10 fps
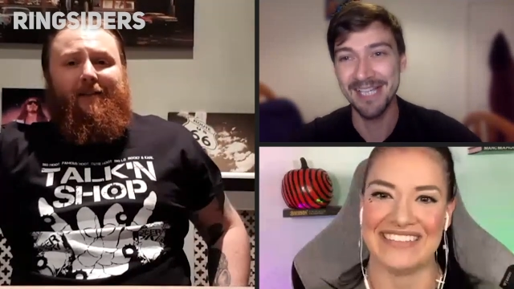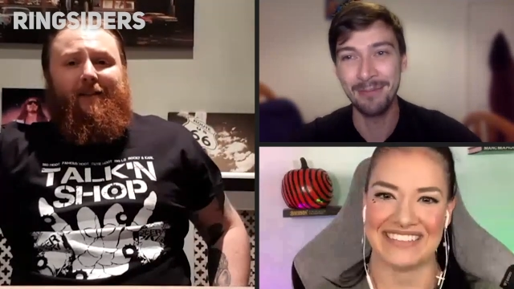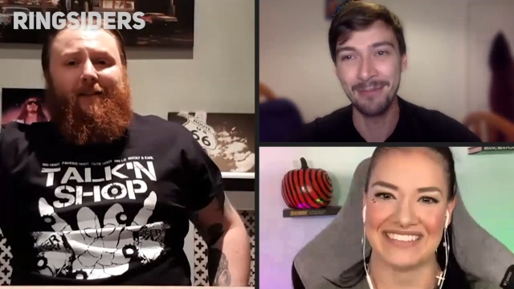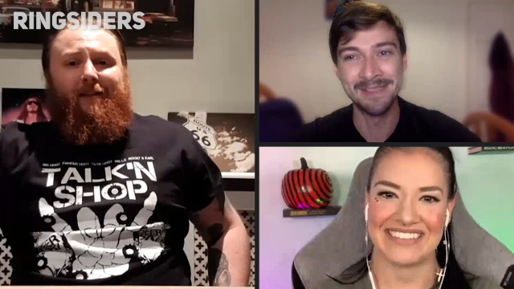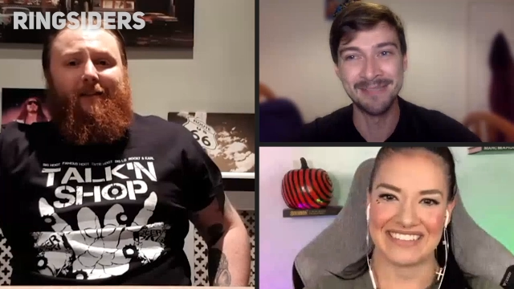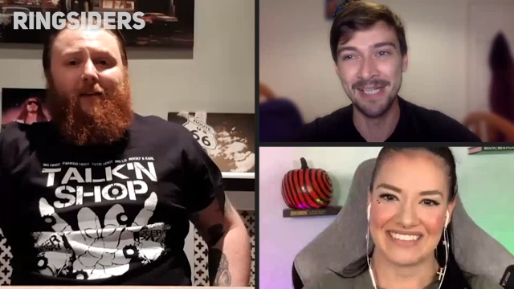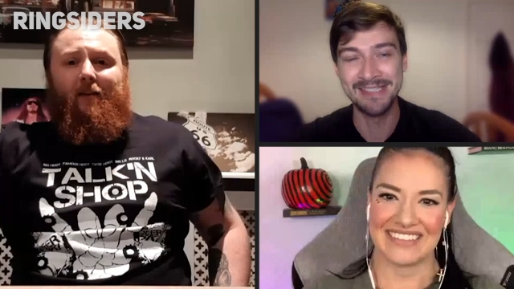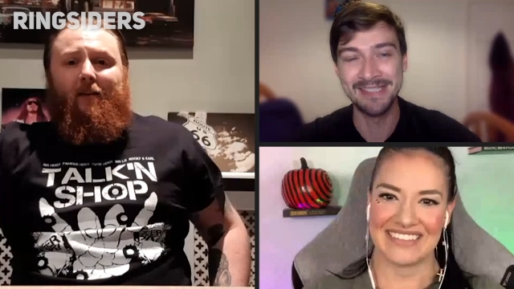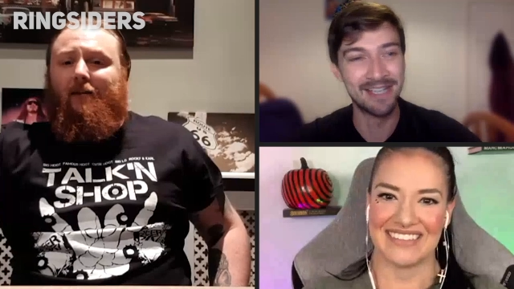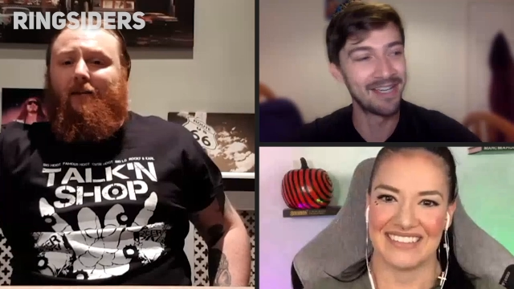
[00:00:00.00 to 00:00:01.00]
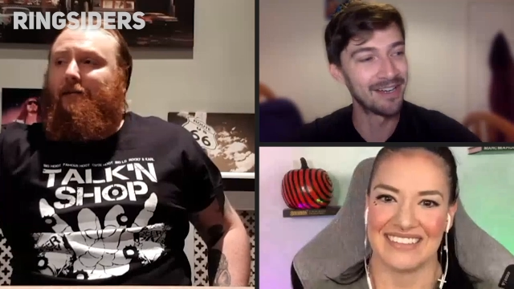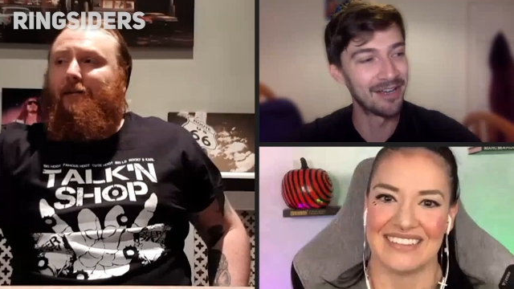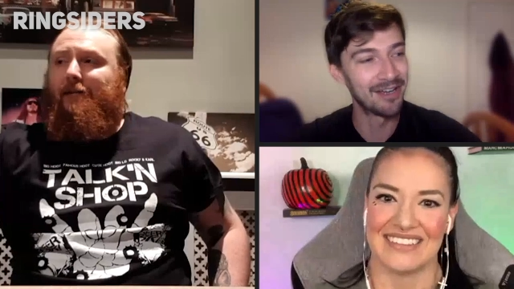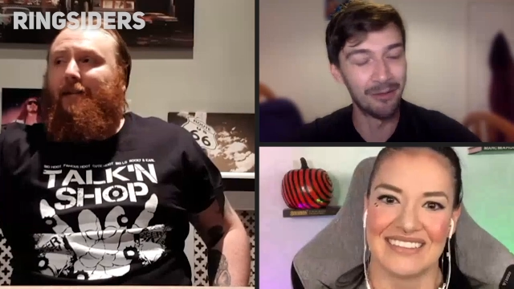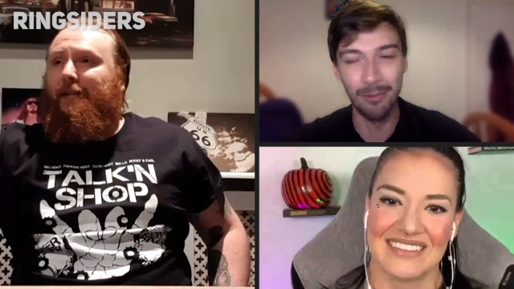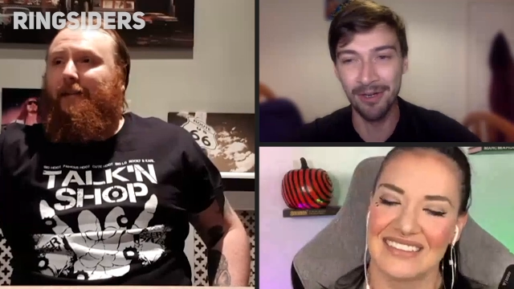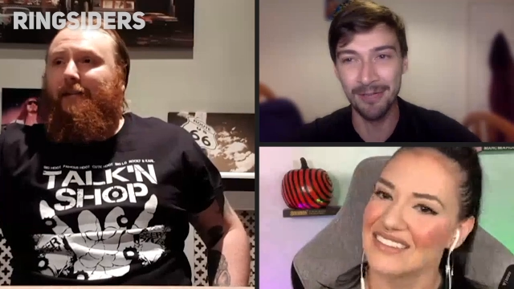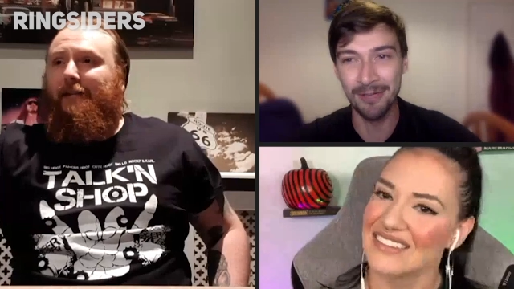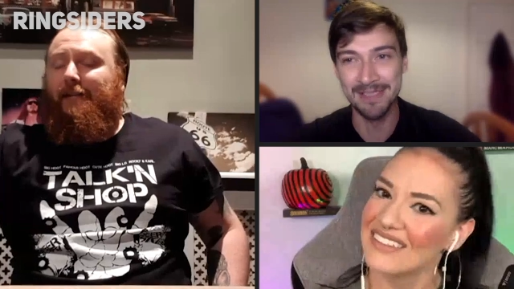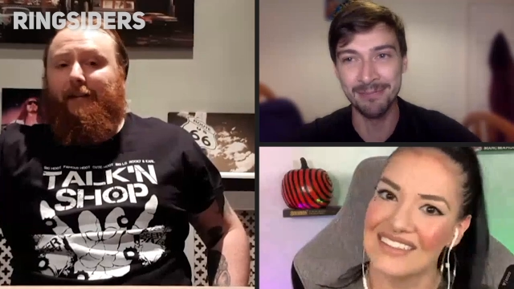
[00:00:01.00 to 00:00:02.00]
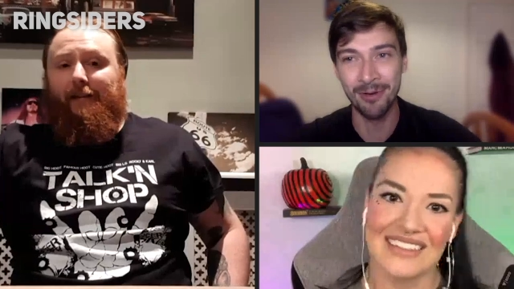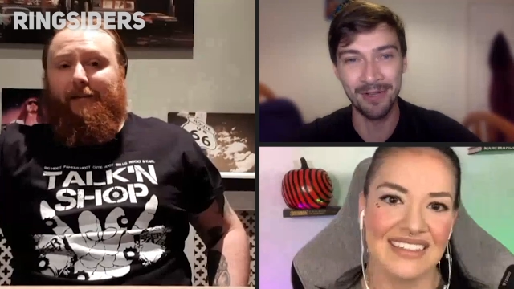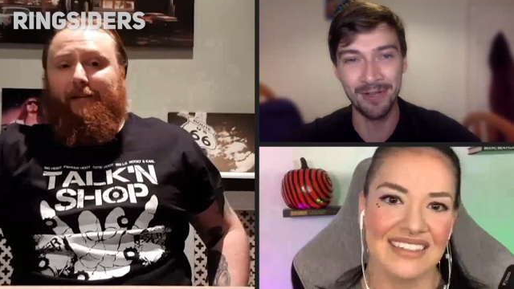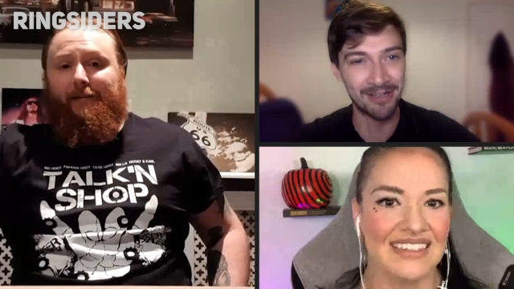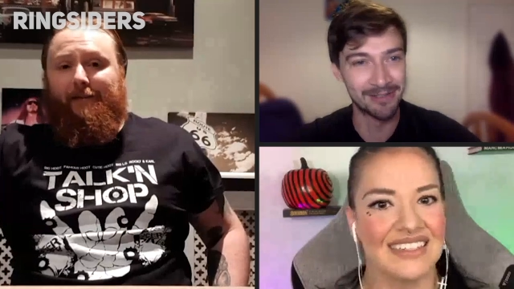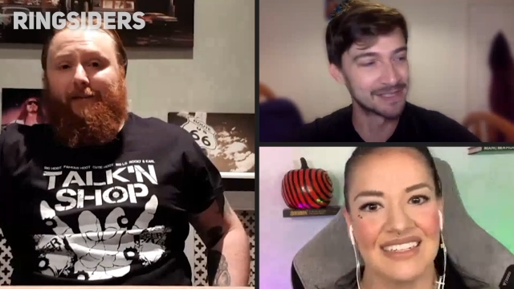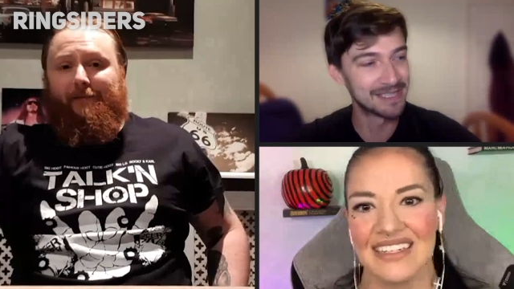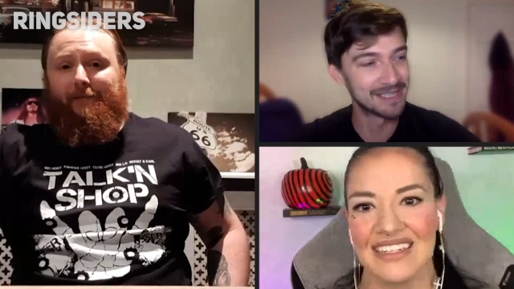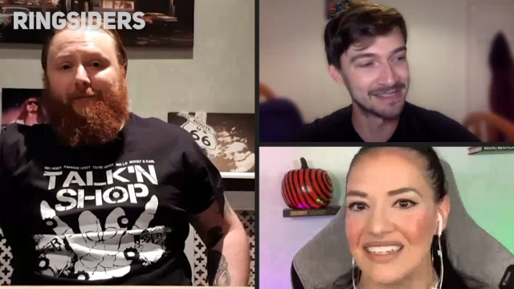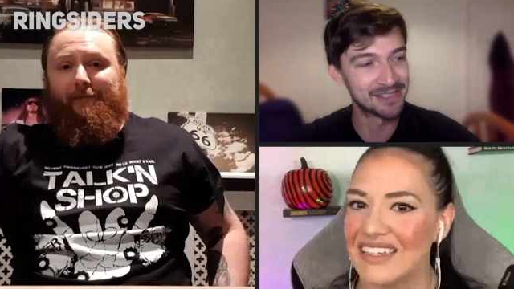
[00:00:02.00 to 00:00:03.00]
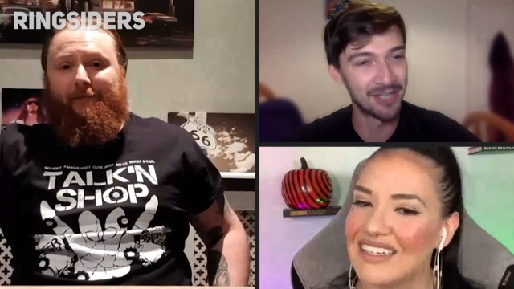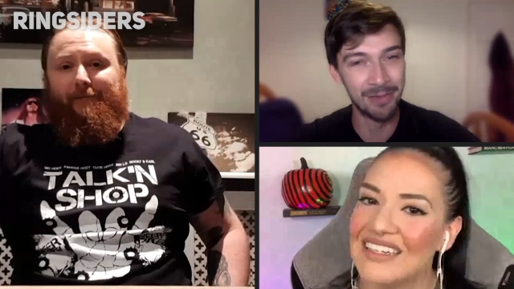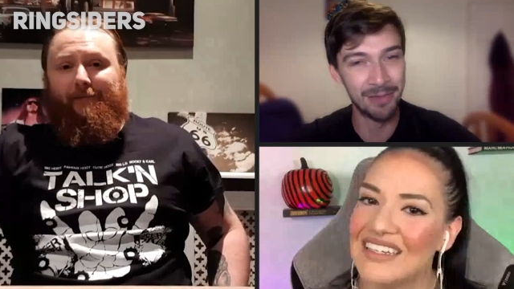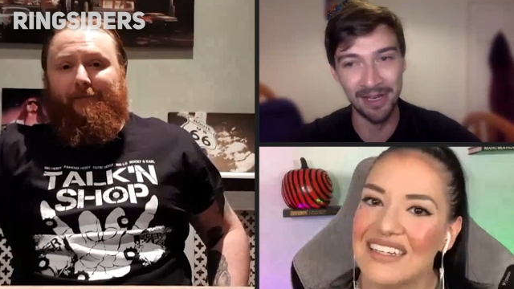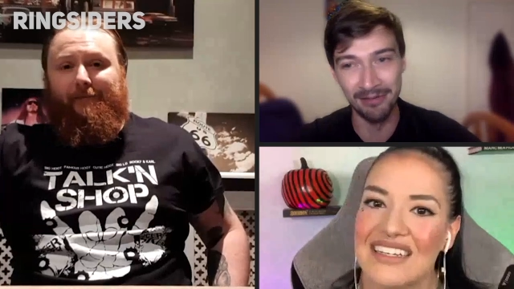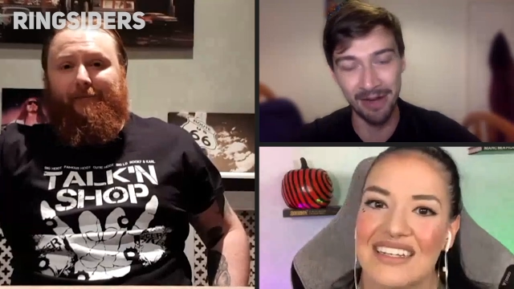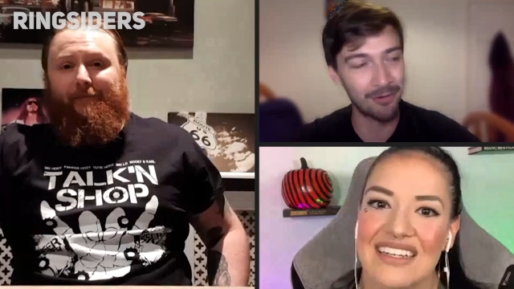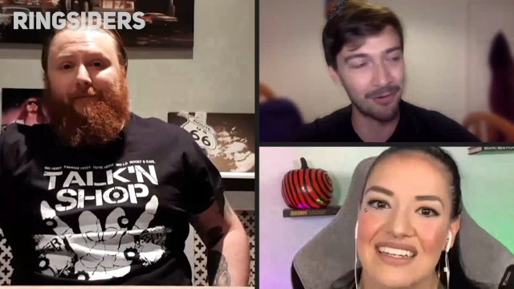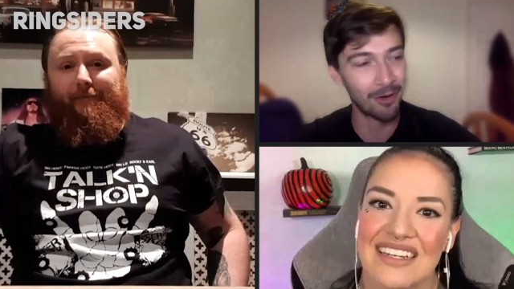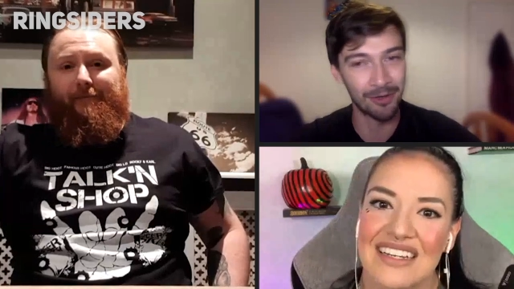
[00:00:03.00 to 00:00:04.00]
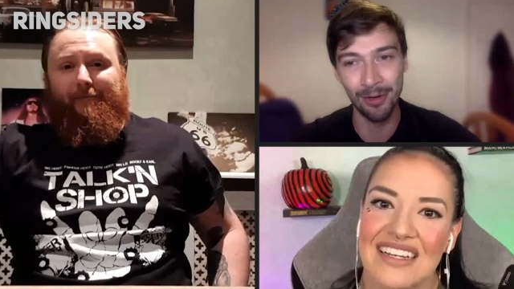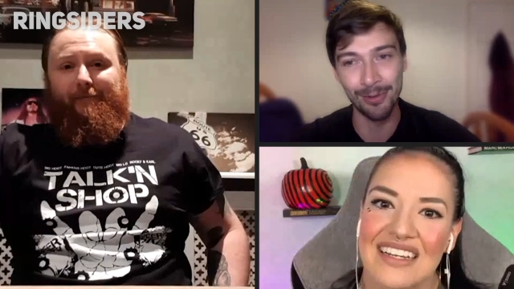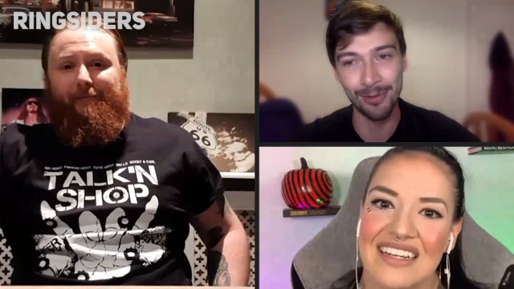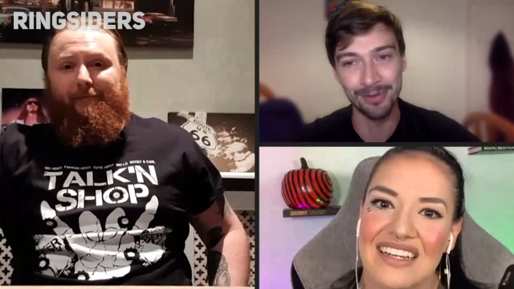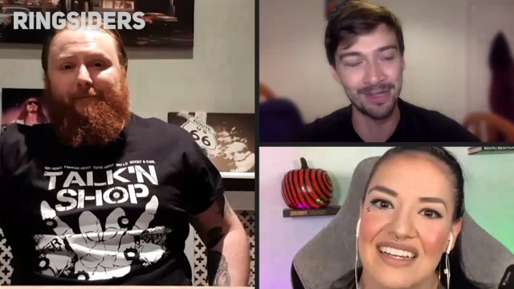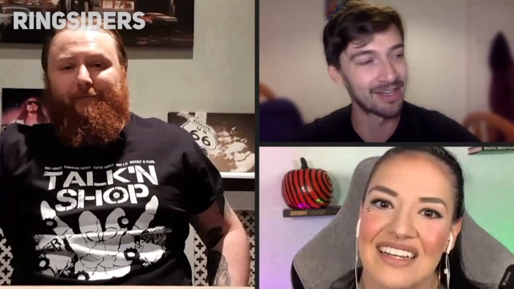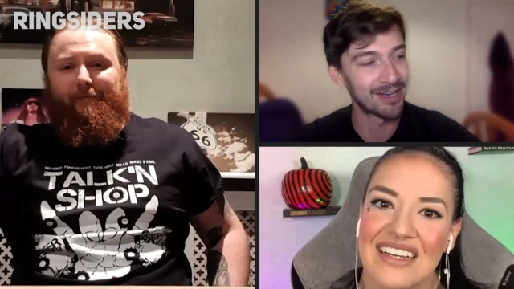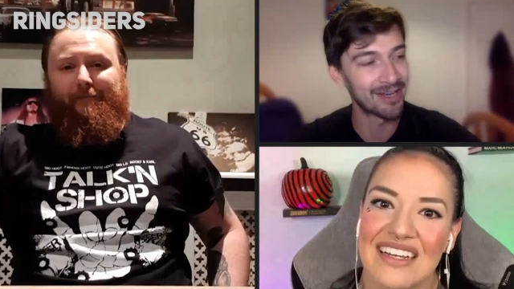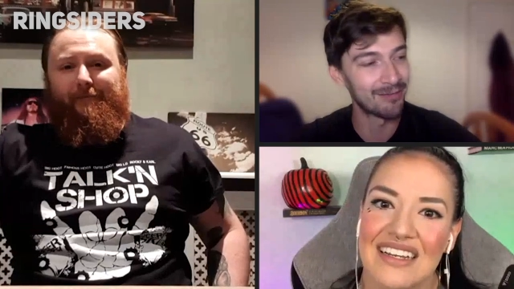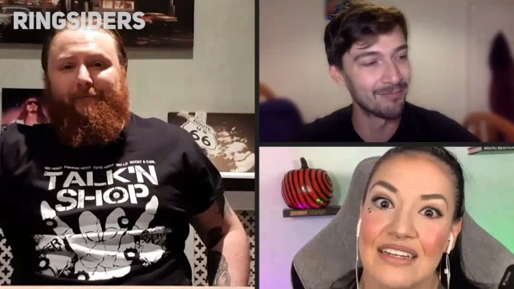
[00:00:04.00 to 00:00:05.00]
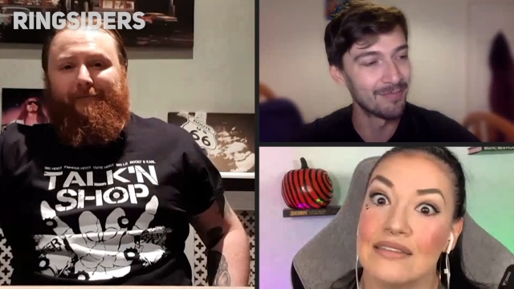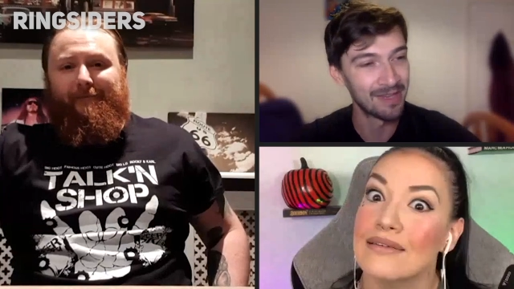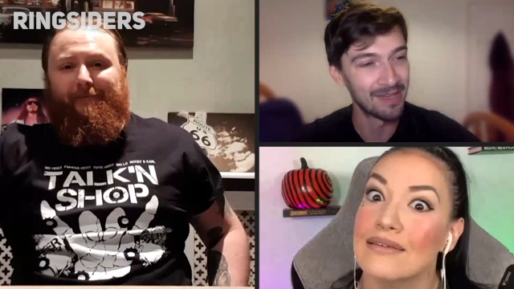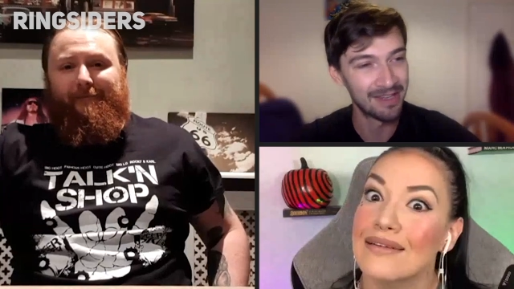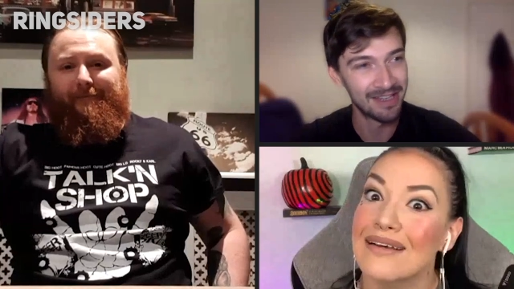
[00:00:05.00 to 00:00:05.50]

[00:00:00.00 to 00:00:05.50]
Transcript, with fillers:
Speaker 1: That's happened to me today. I, I woke up this morning. I was just saying to Jamie, I've I've got a cold. Like um,